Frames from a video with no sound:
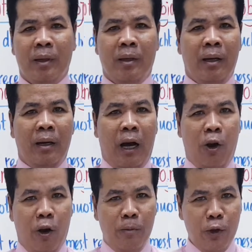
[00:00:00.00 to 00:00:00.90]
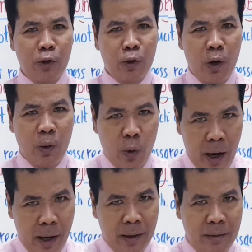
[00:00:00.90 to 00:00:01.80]
I hope you're doing
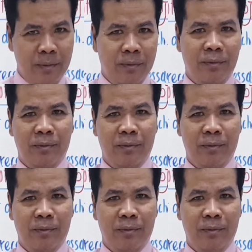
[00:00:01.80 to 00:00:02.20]
well.